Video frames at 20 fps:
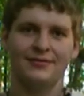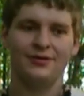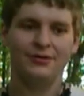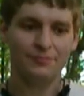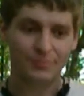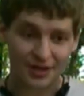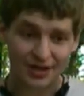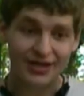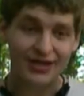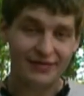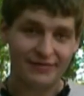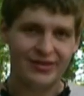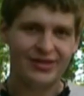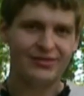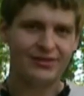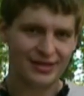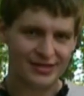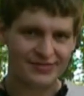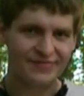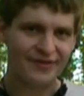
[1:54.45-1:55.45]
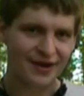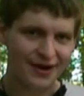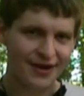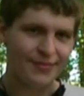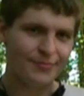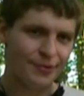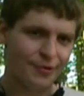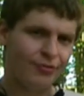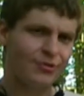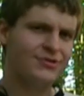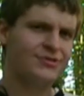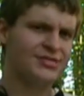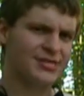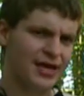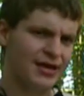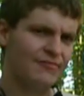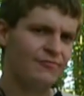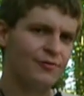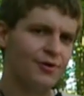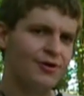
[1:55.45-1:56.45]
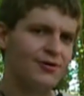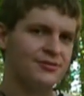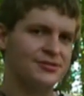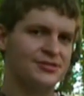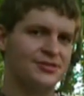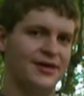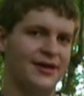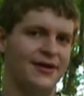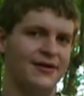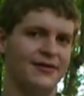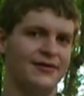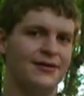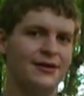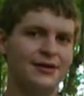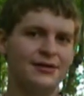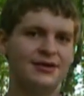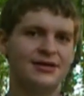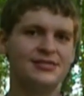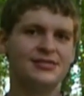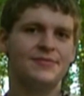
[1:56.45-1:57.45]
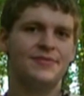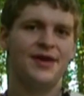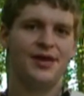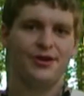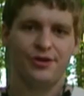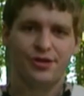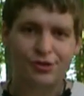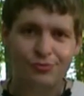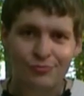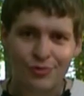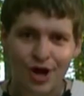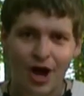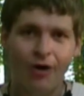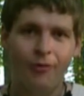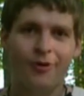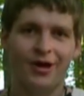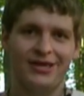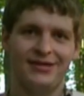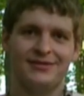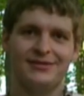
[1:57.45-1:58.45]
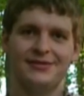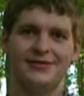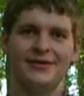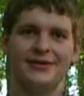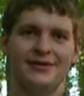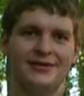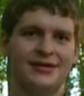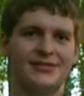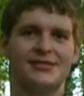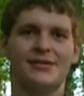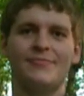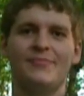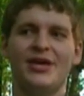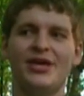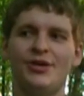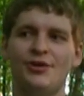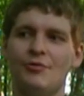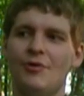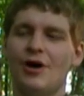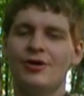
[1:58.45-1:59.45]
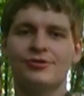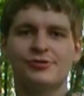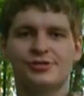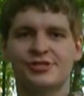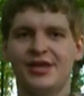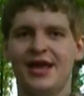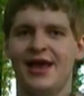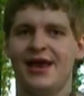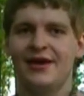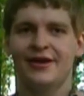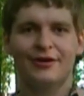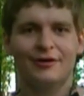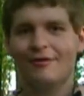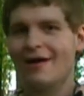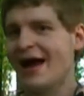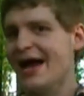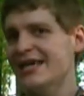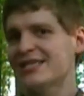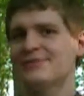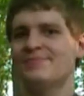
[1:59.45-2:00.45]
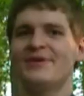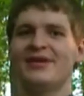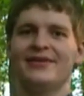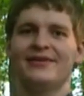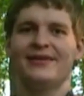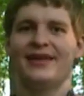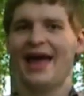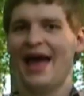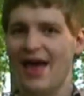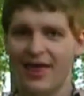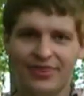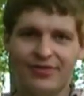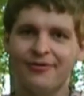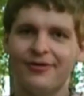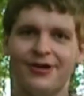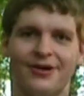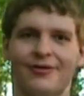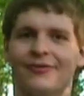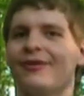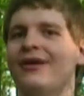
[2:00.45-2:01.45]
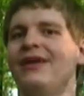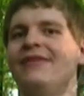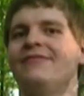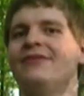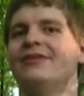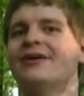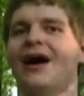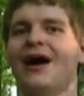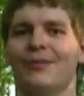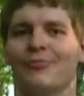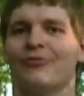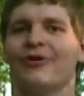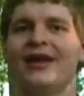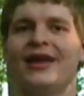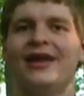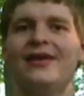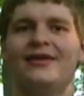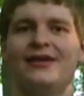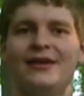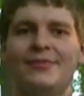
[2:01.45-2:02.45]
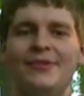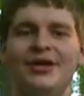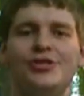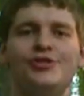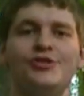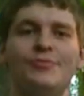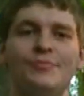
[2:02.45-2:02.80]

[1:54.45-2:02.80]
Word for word: You believe it. That's a very important set of words there. Doesn't mean you know it. Doesn't mean you understand it, grasp it, gather it, or even comprehend it. It means